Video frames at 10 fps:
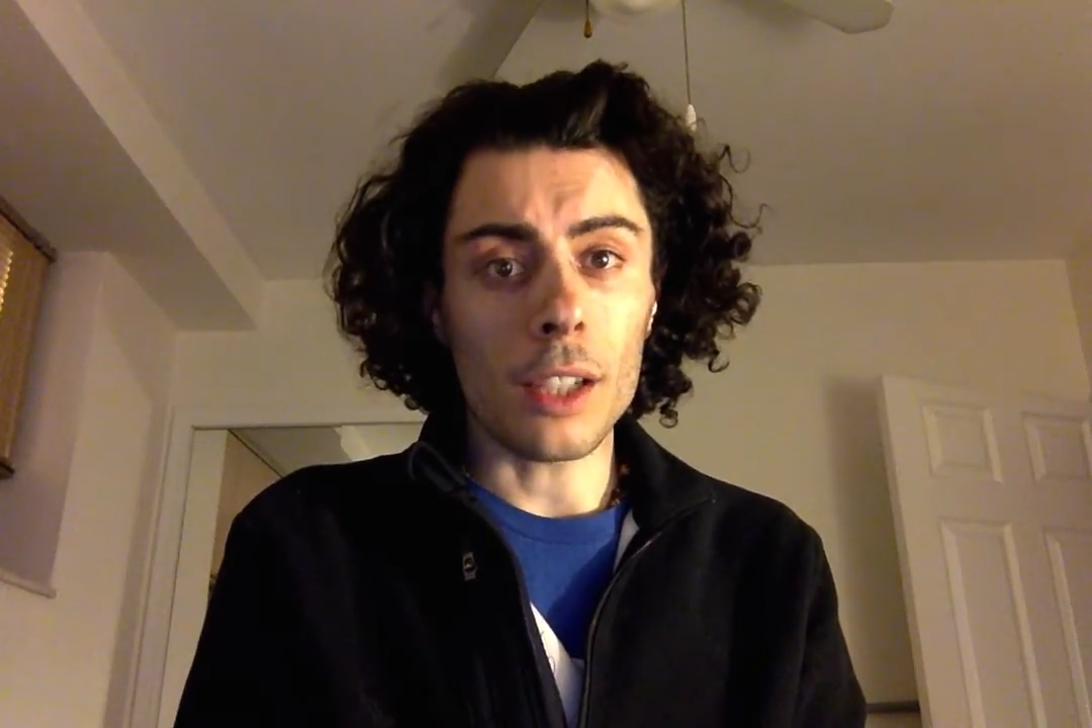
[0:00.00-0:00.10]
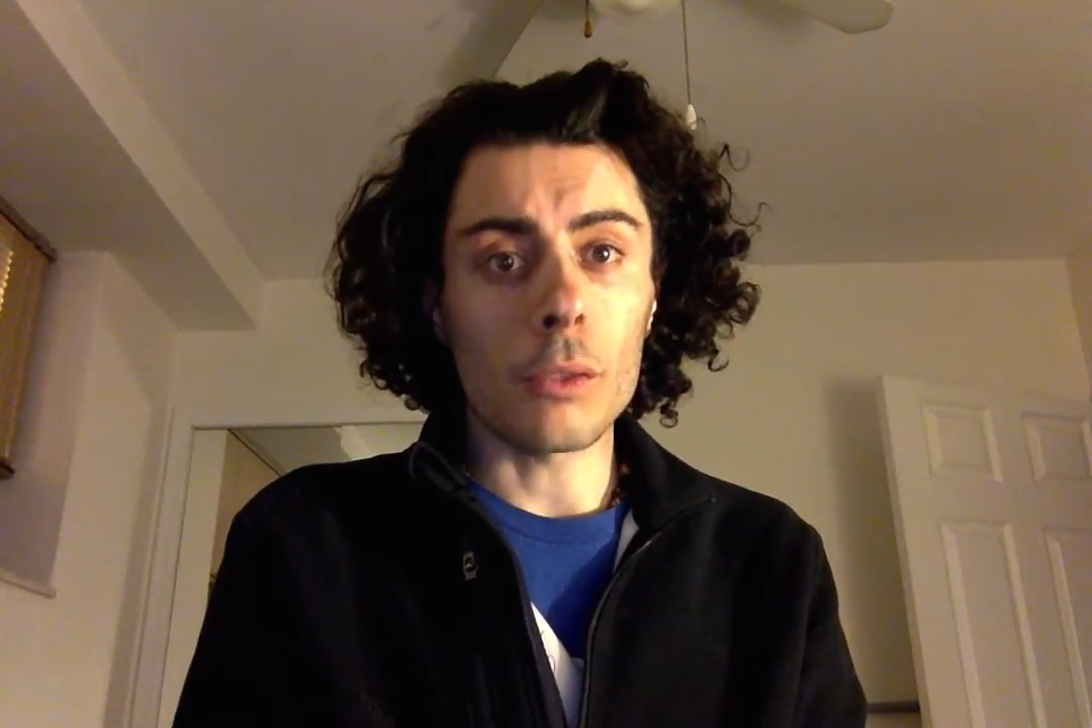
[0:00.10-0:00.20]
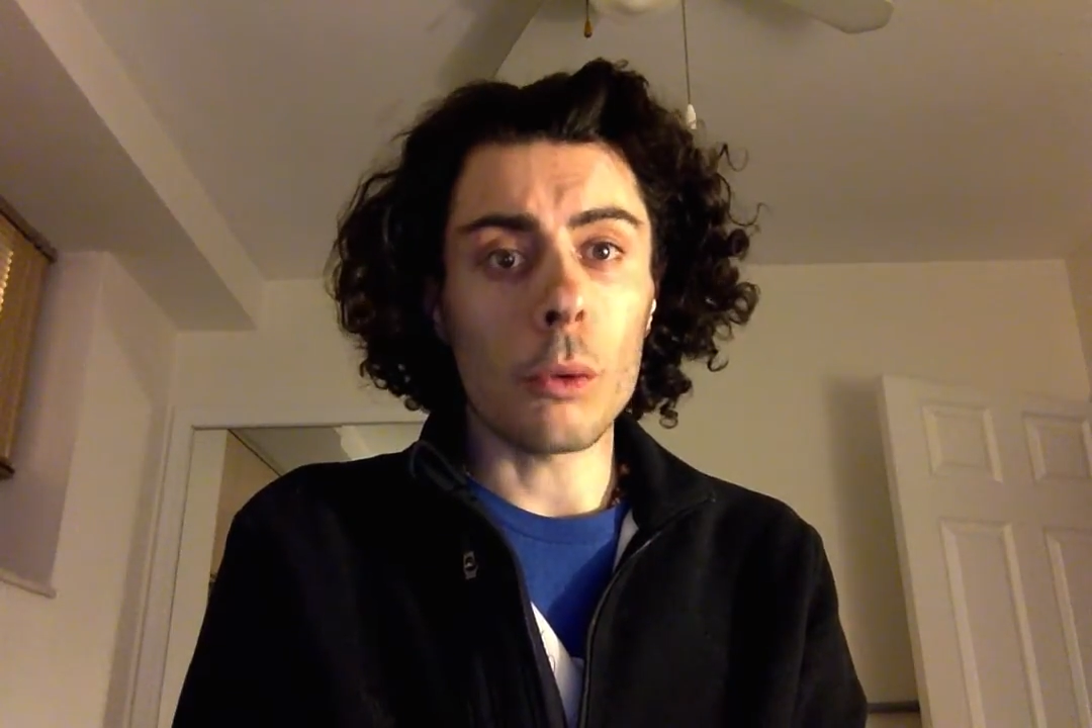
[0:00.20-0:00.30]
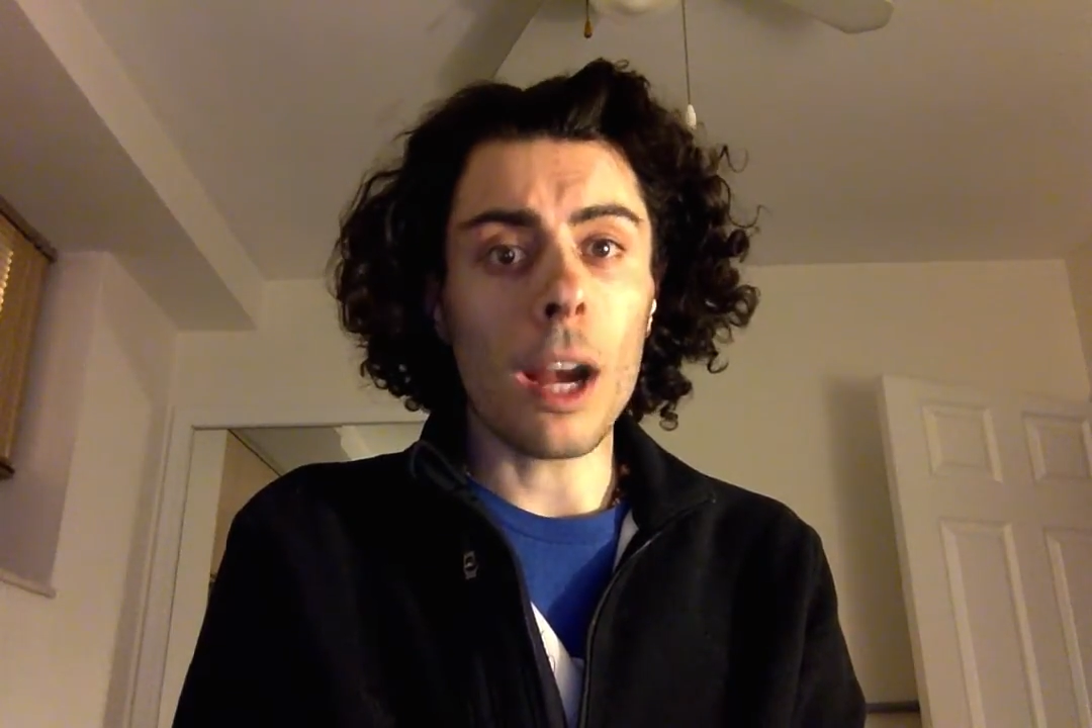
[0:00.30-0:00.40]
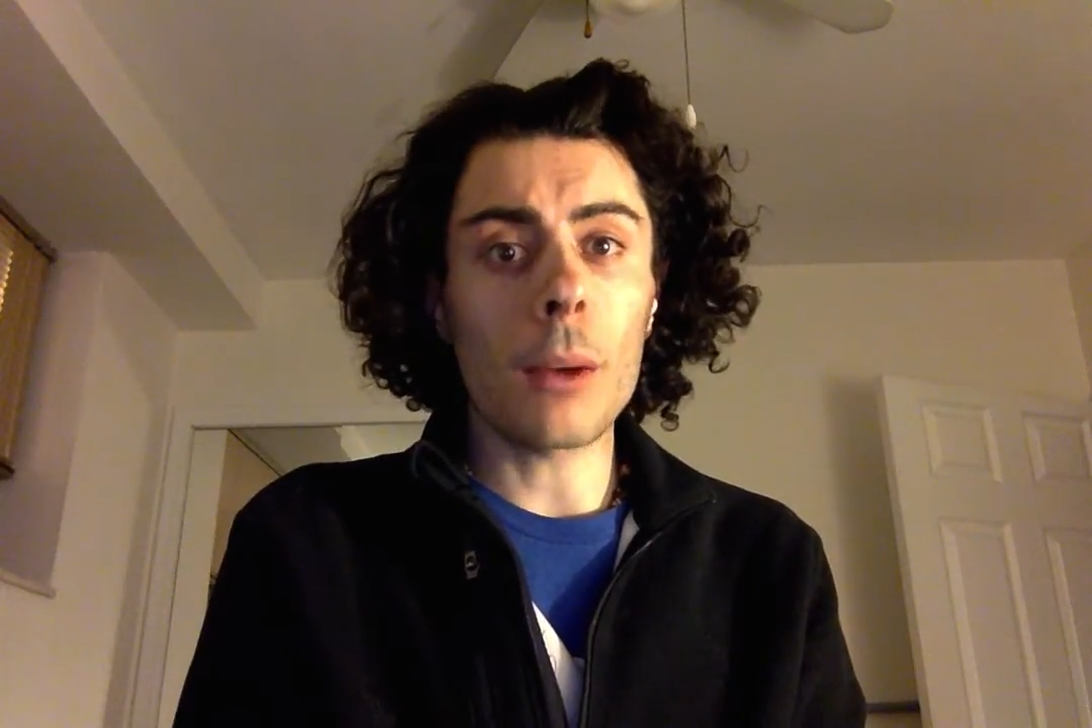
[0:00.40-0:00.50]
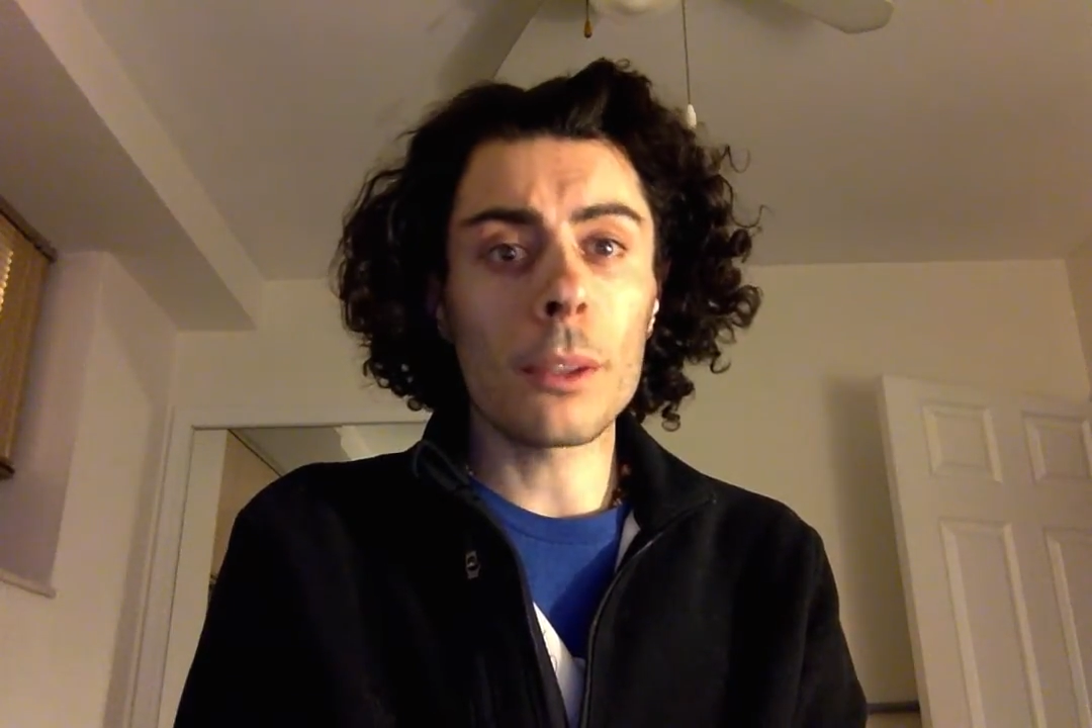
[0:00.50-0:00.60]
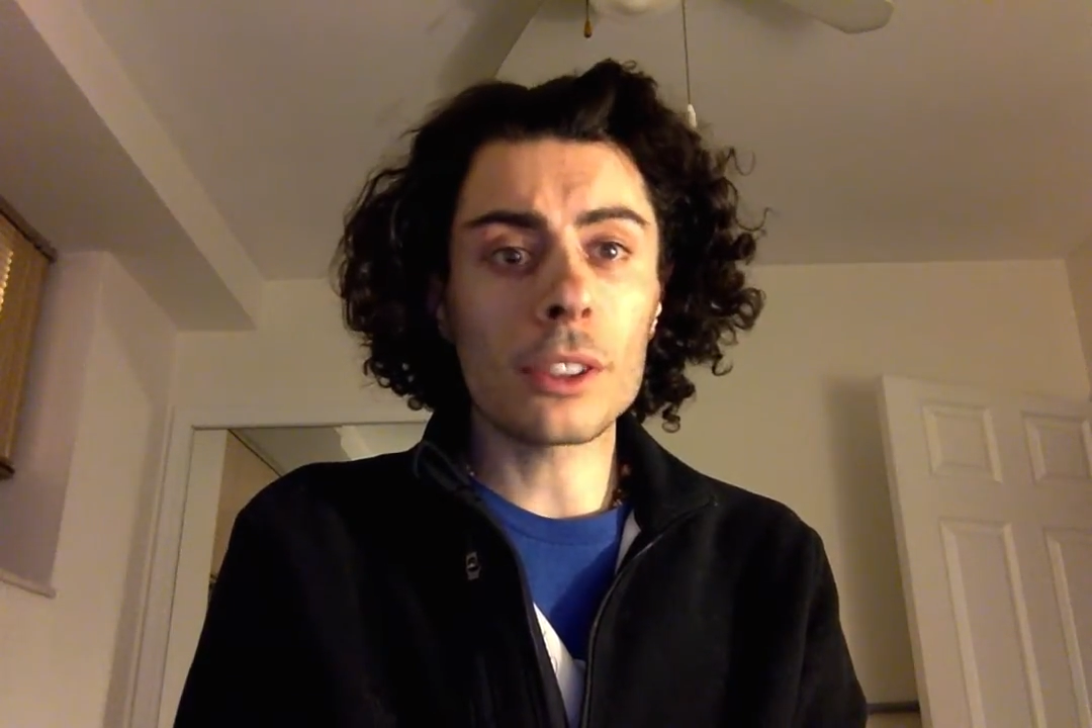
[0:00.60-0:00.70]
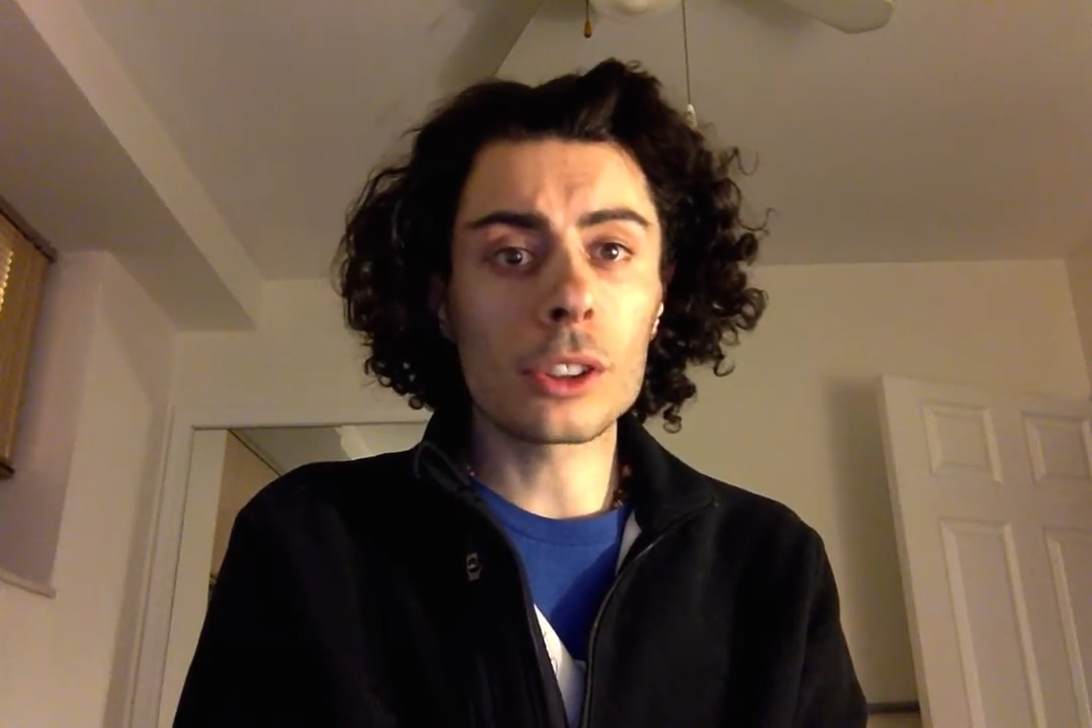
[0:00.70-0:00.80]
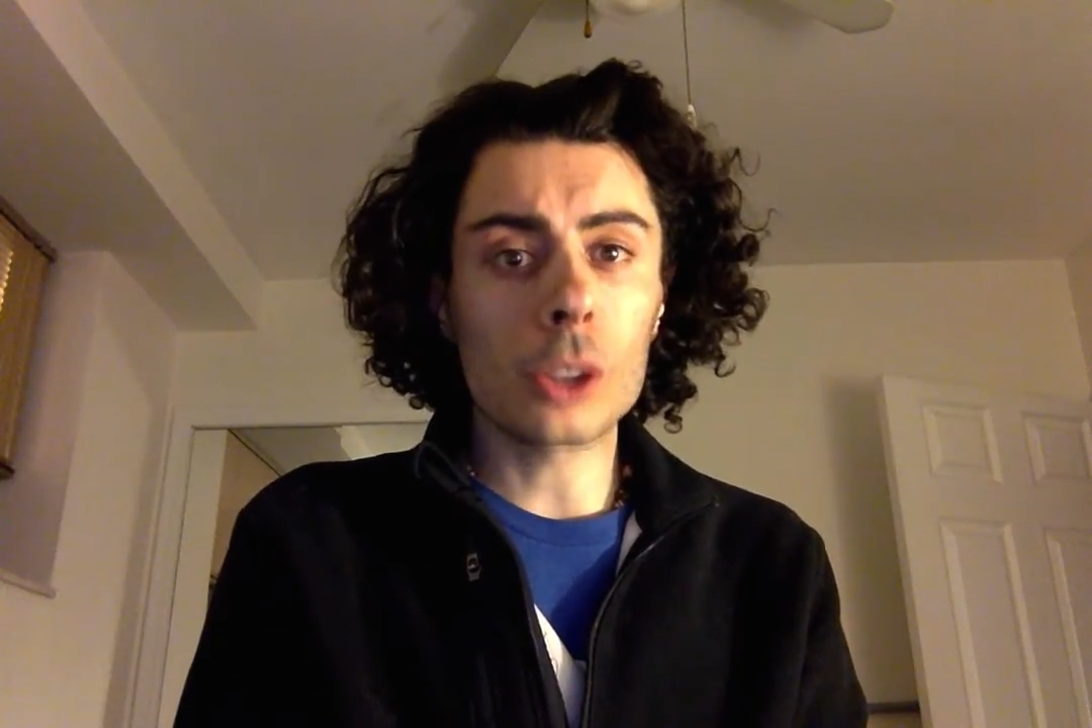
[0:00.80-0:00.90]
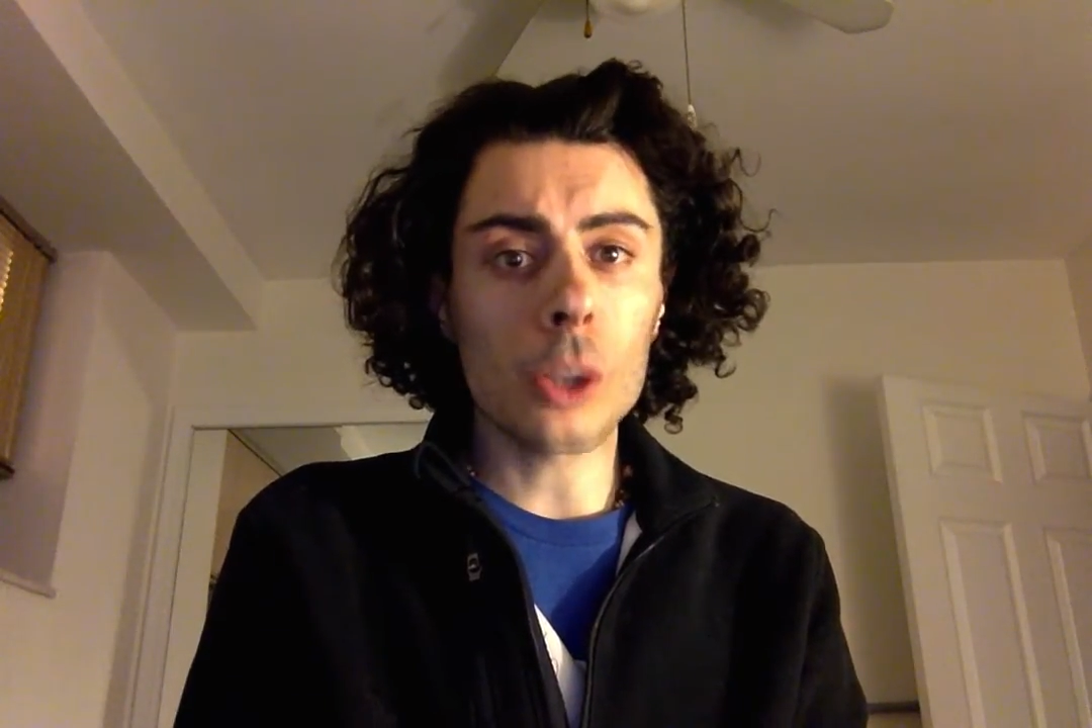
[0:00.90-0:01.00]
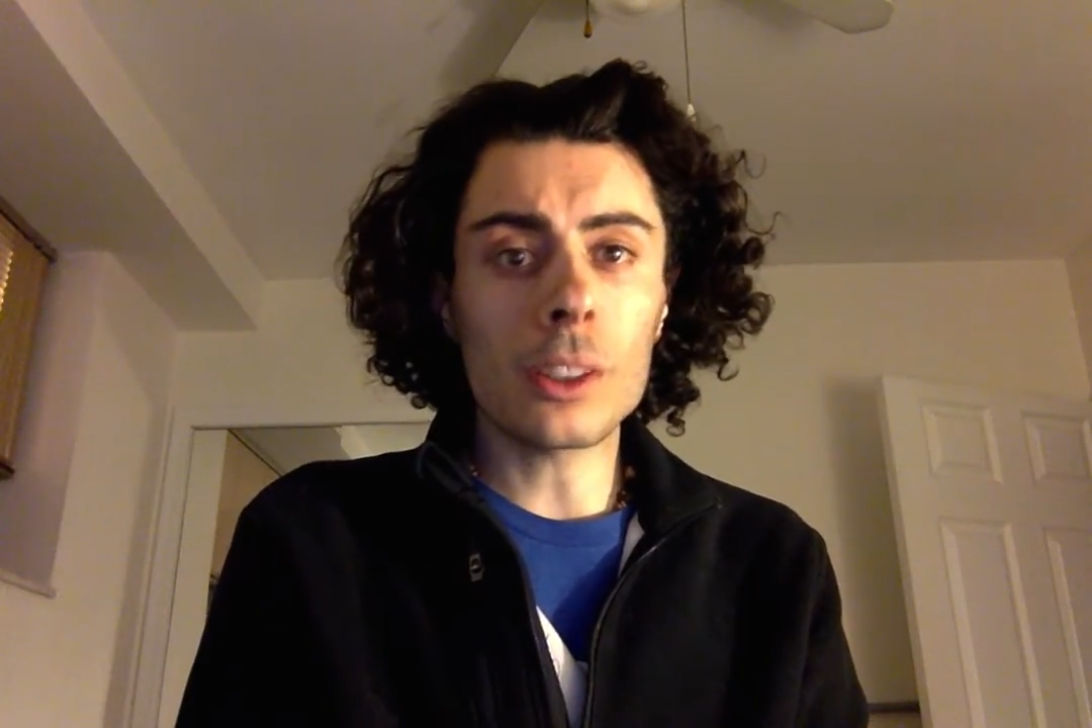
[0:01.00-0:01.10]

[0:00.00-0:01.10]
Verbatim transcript: of why we're so